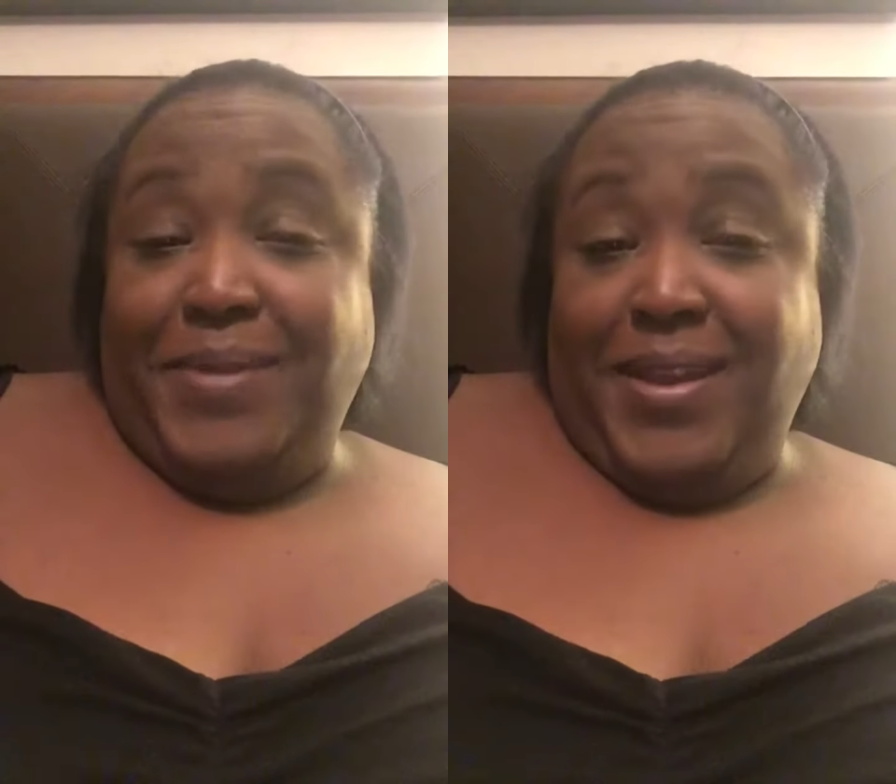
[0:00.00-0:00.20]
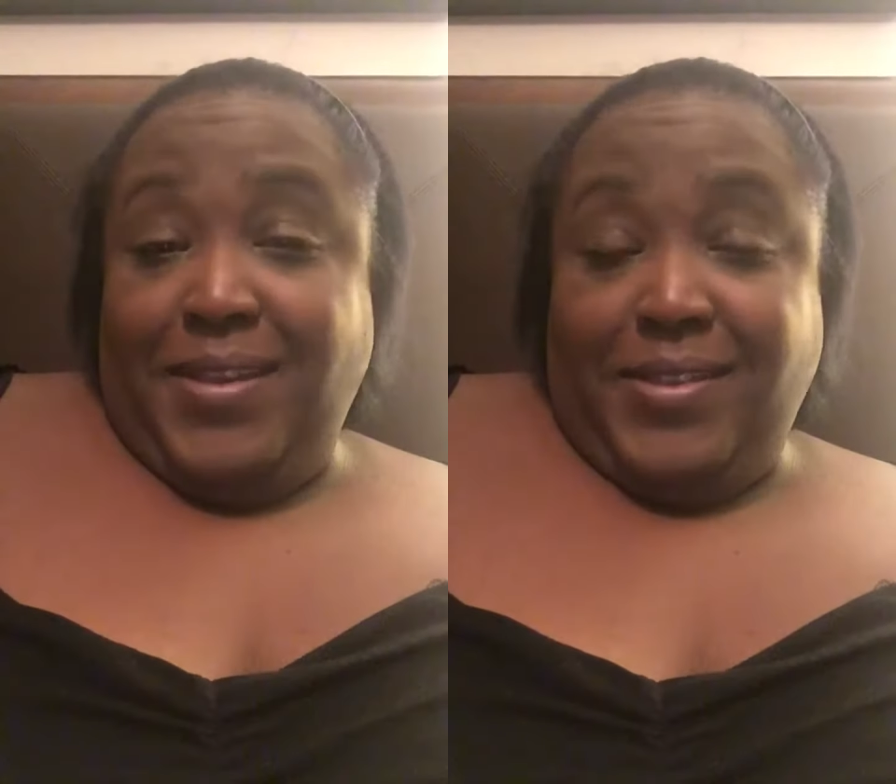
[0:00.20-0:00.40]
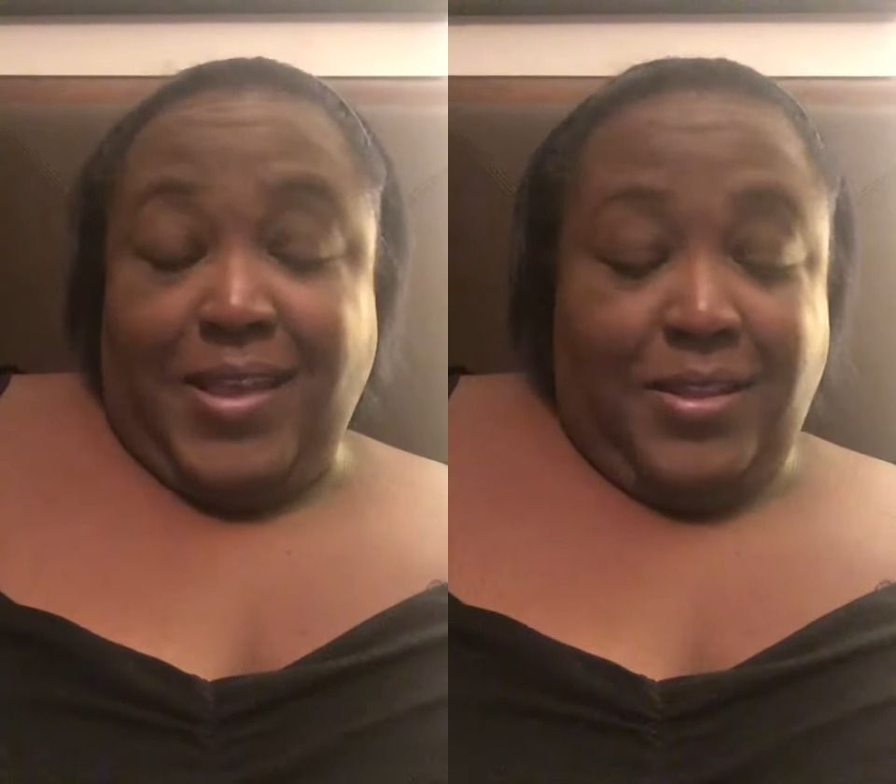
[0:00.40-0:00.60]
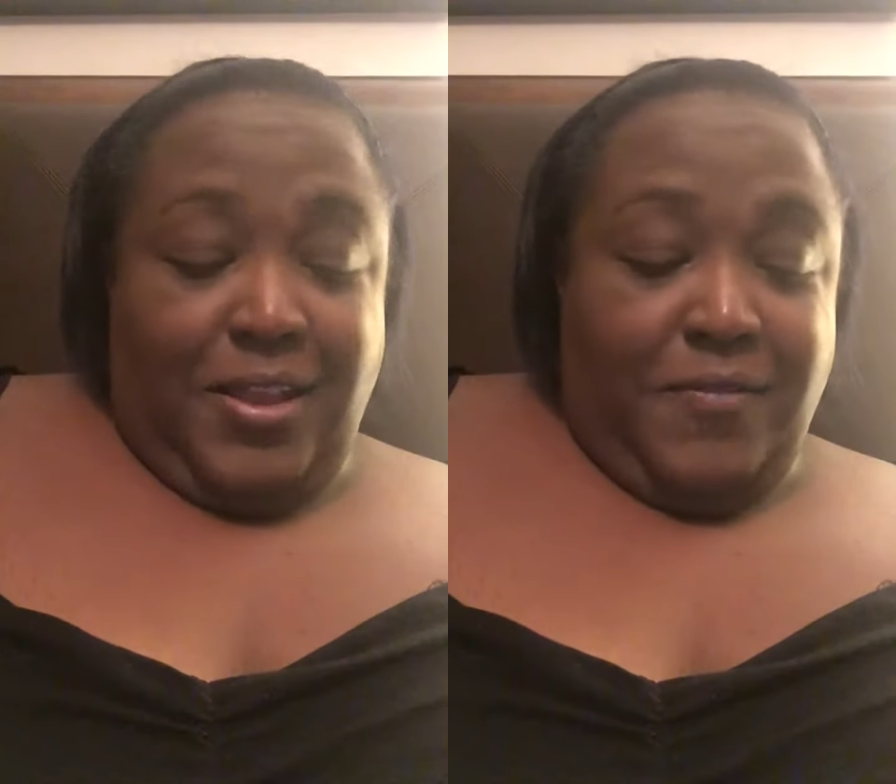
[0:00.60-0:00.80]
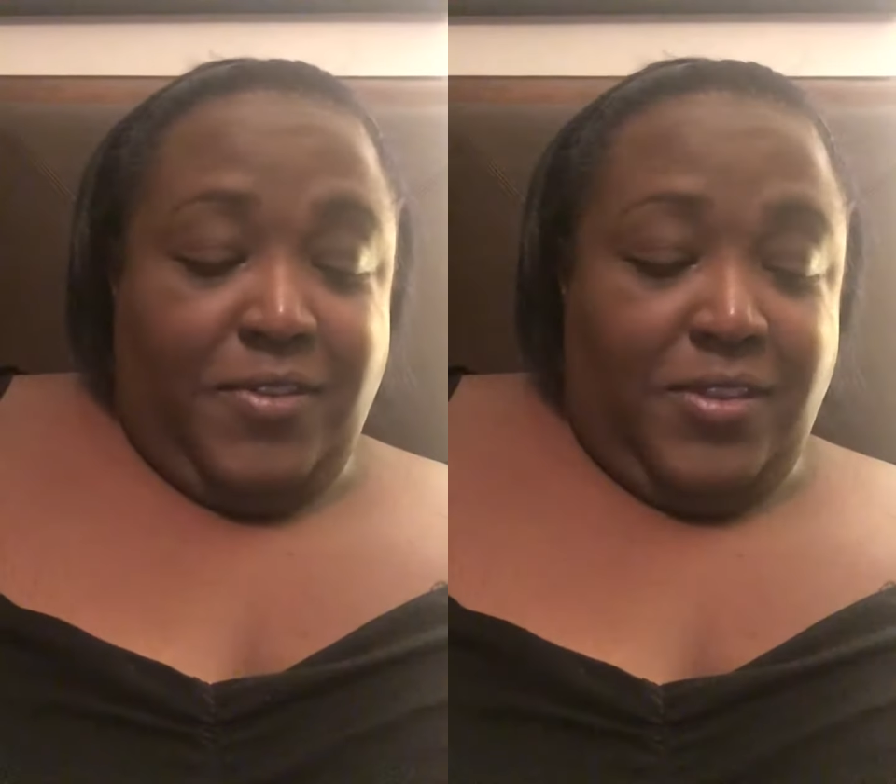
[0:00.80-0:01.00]
because I
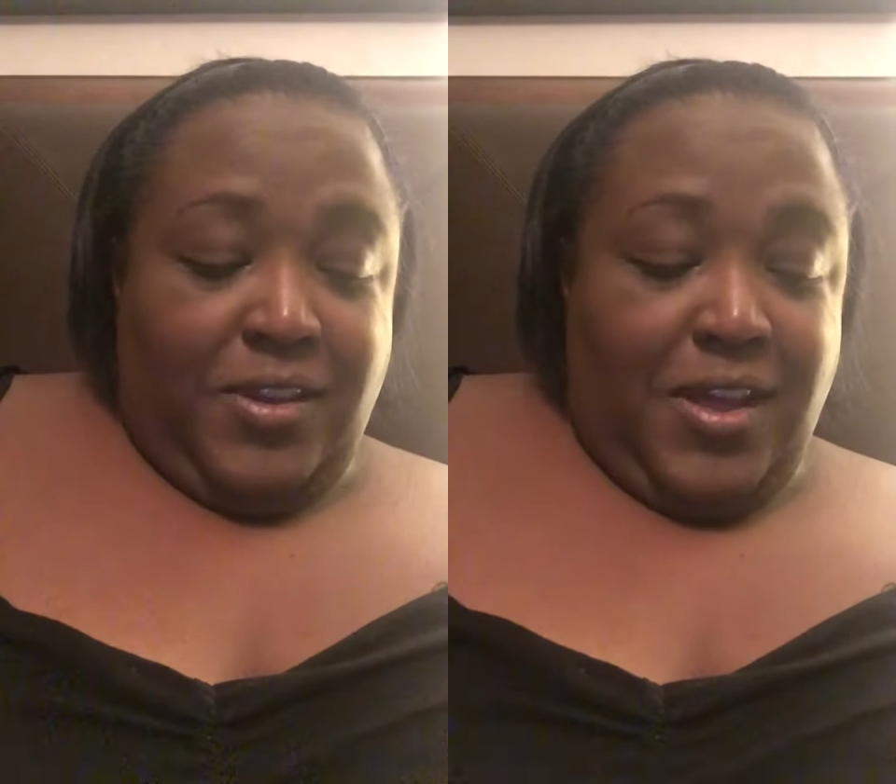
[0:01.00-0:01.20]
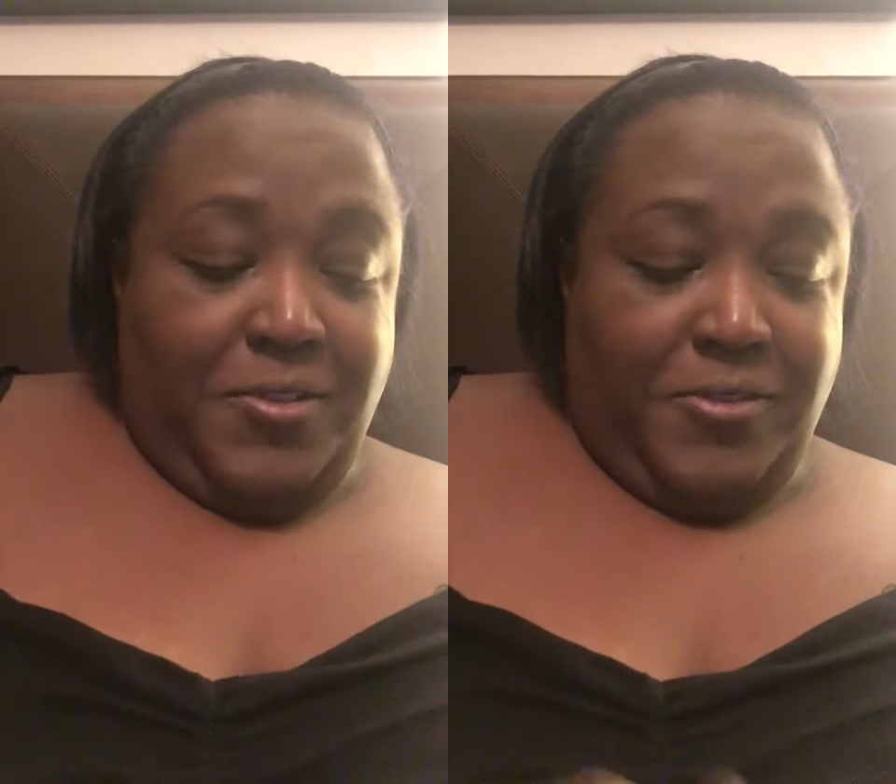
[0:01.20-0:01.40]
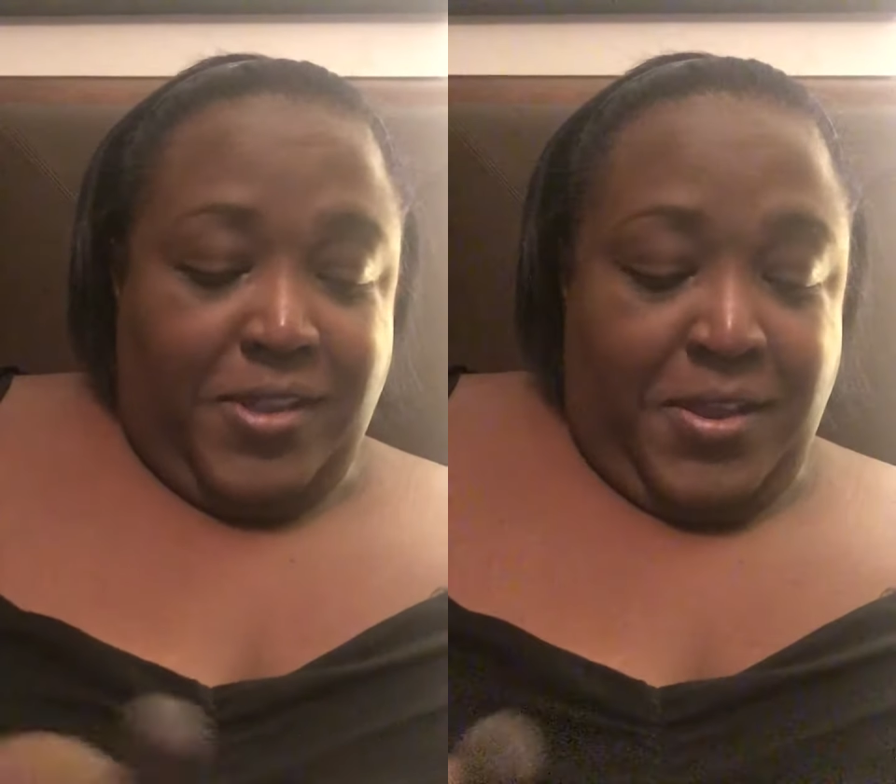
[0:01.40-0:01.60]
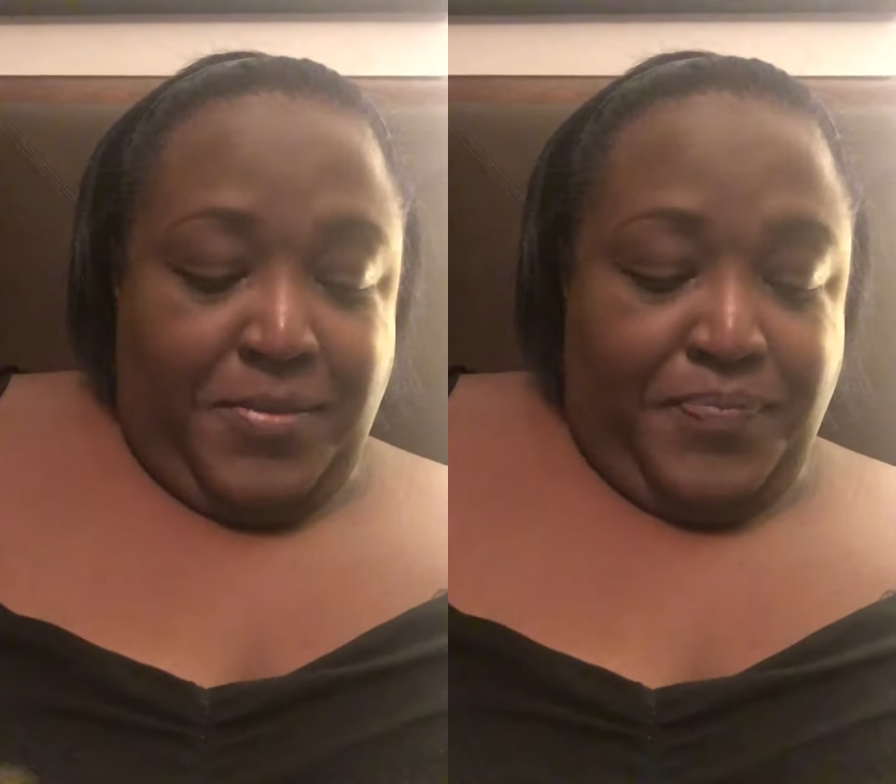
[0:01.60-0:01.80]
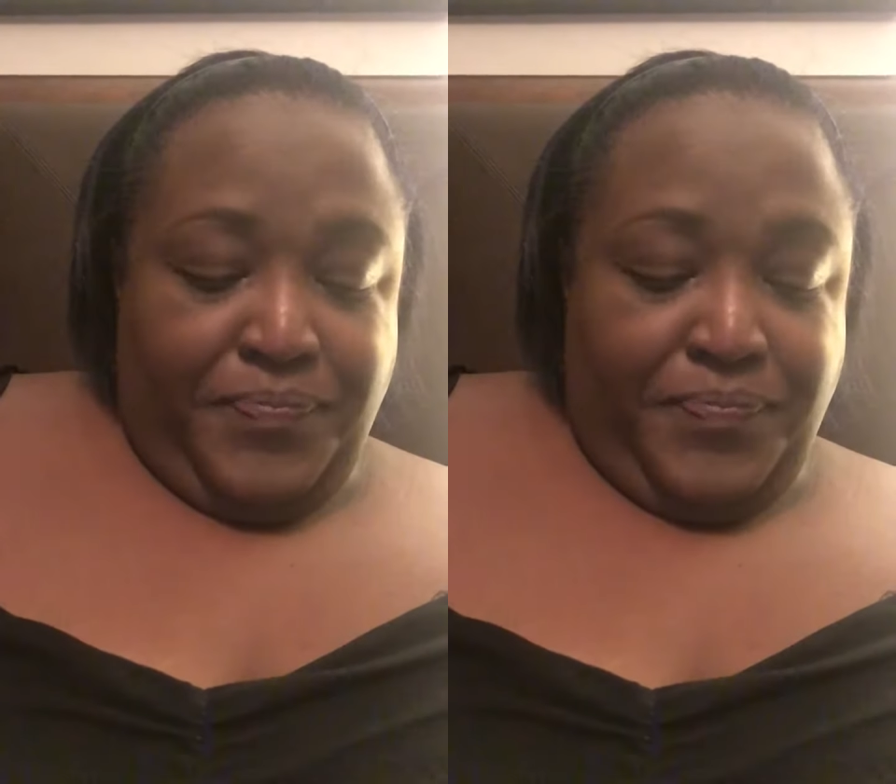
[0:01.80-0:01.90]
loved the colors in it.